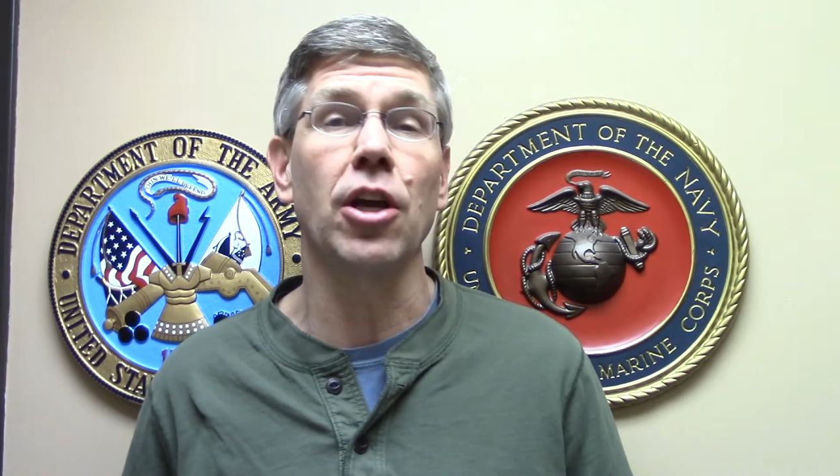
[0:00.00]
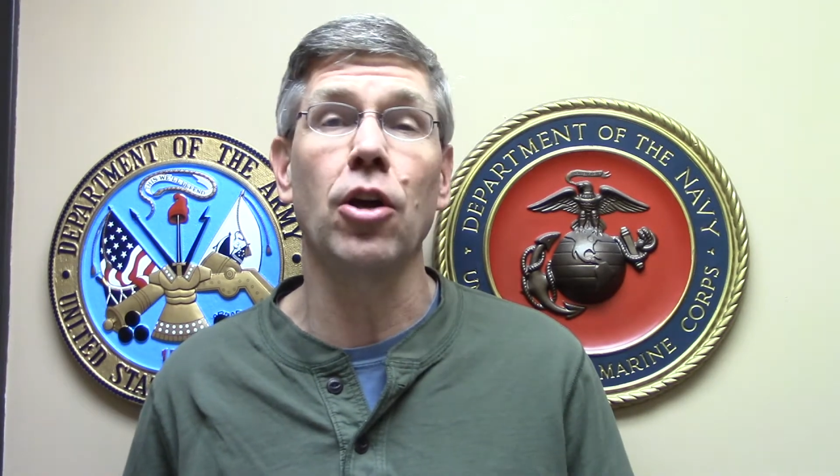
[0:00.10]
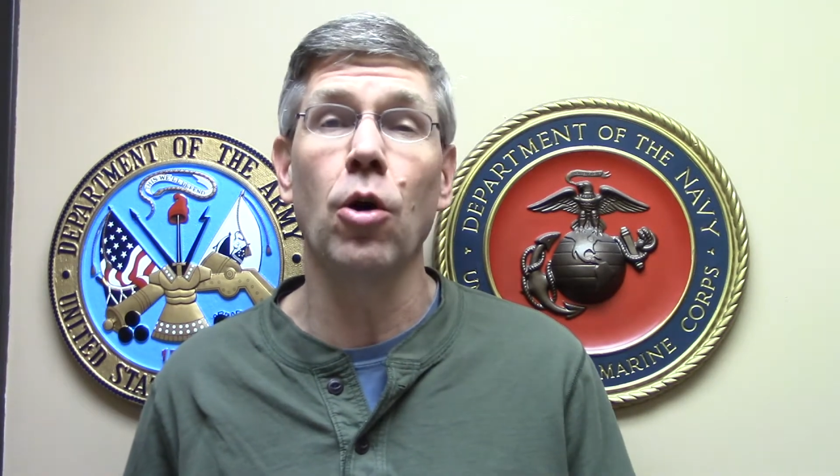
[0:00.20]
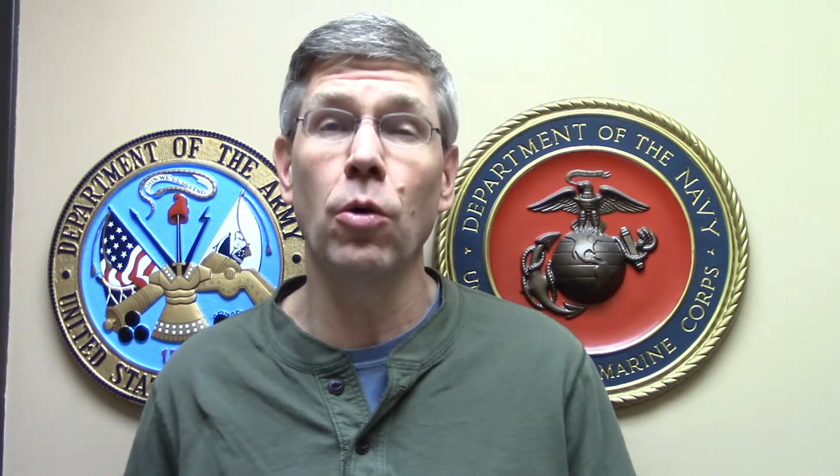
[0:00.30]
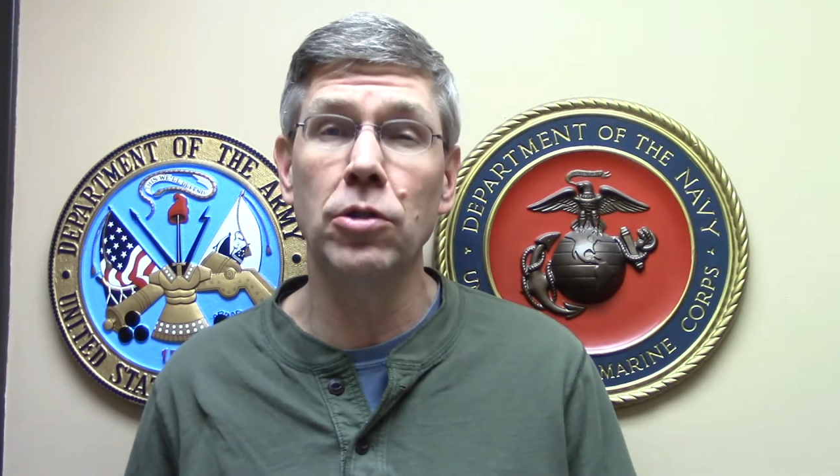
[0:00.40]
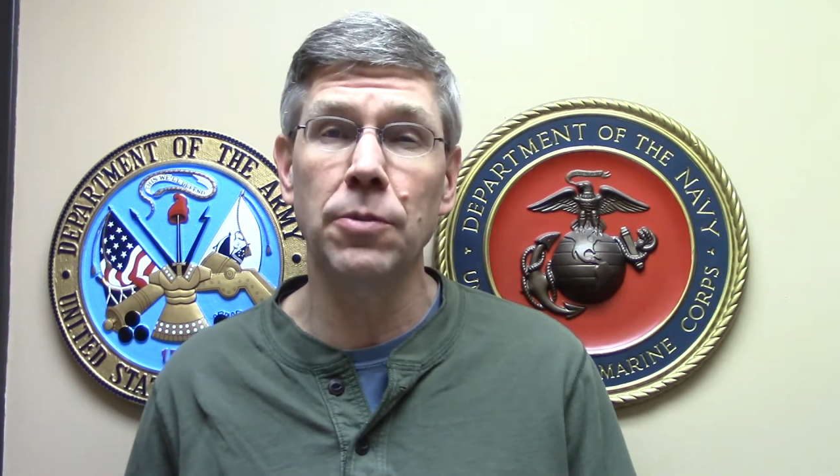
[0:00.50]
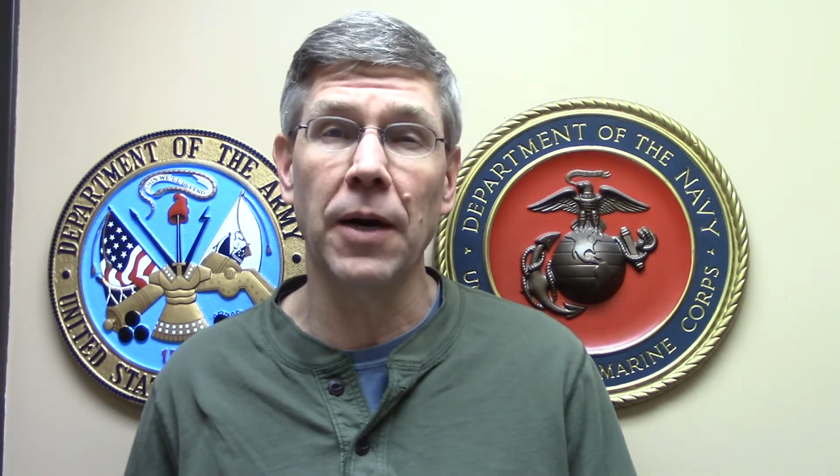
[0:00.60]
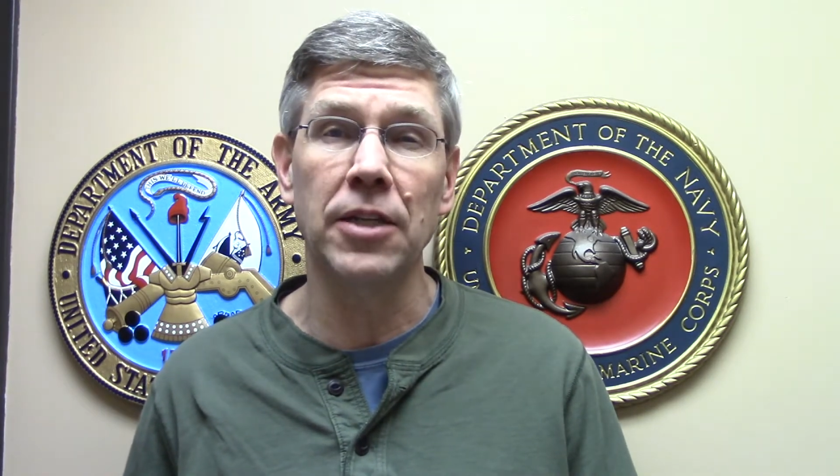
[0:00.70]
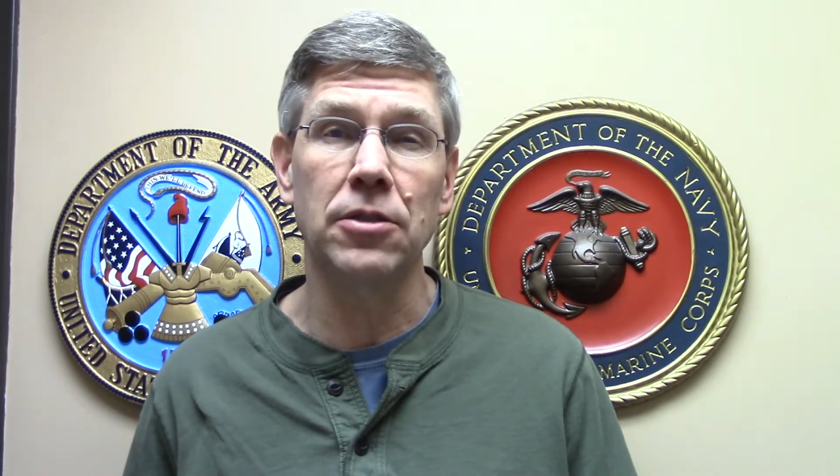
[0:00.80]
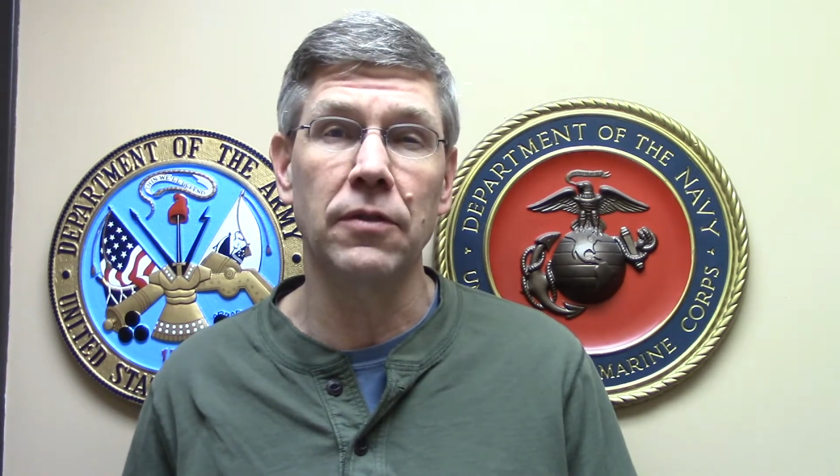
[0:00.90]
a
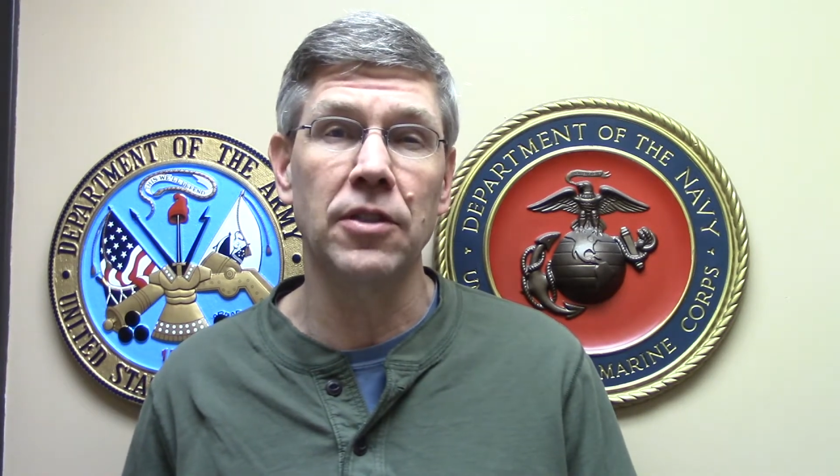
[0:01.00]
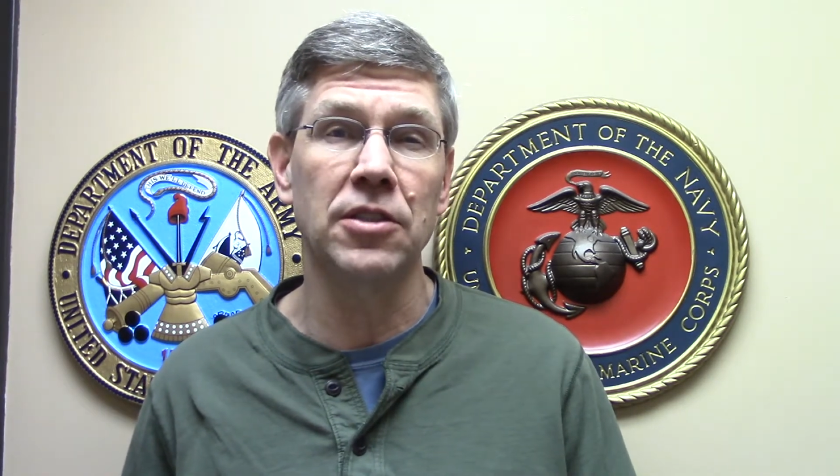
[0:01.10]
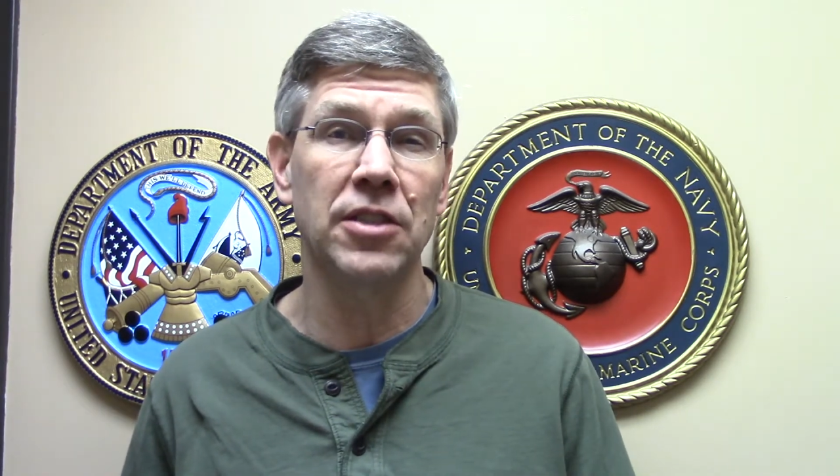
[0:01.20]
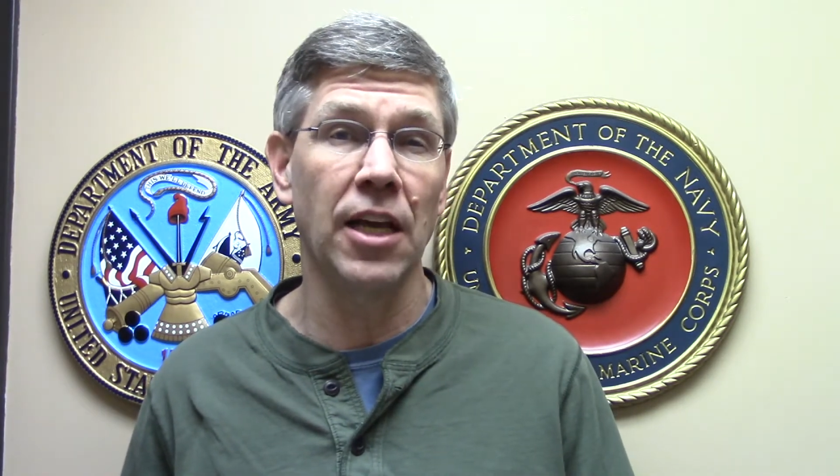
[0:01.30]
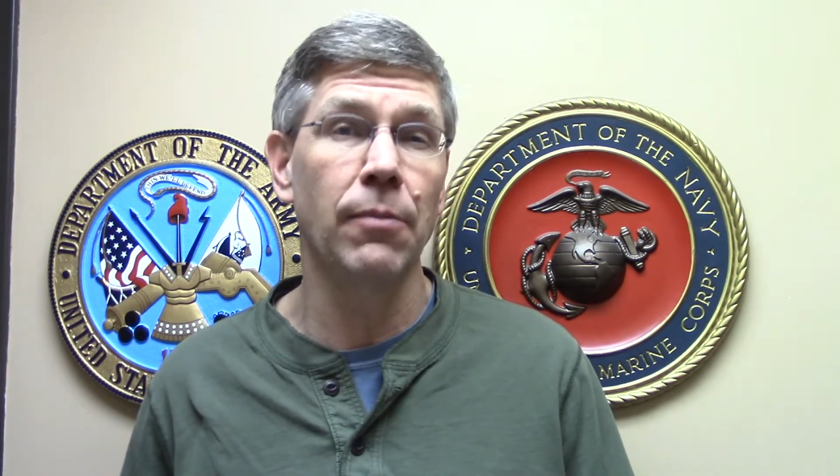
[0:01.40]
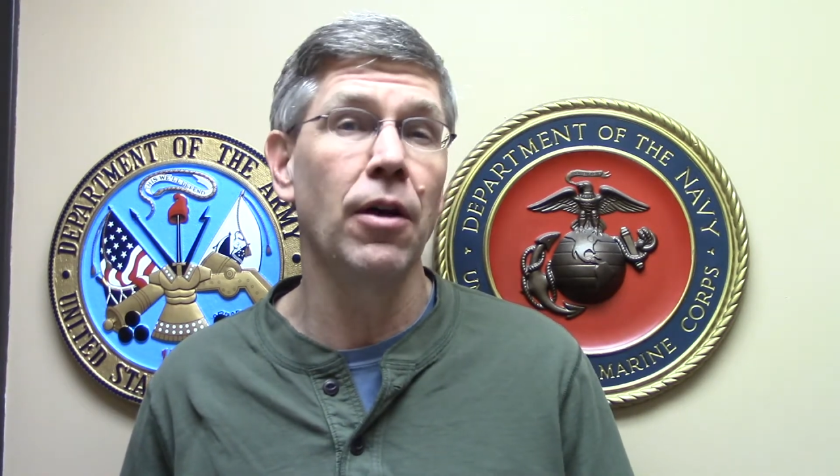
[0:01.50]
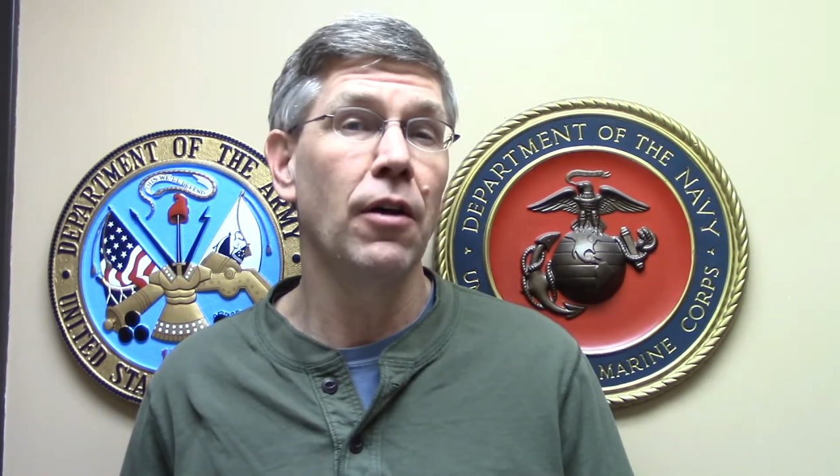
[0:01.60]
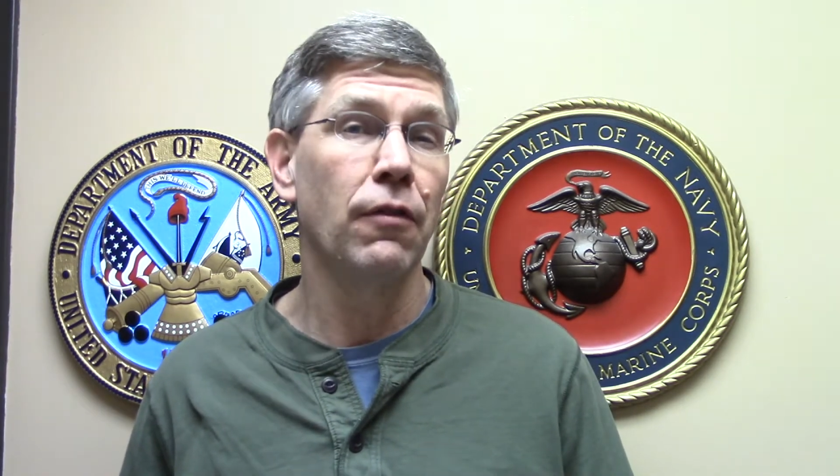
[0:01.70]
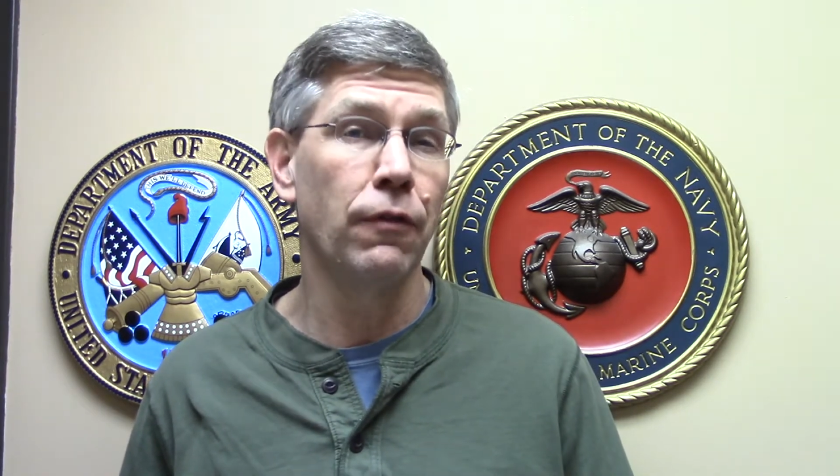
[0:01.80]
co-sponsor of the same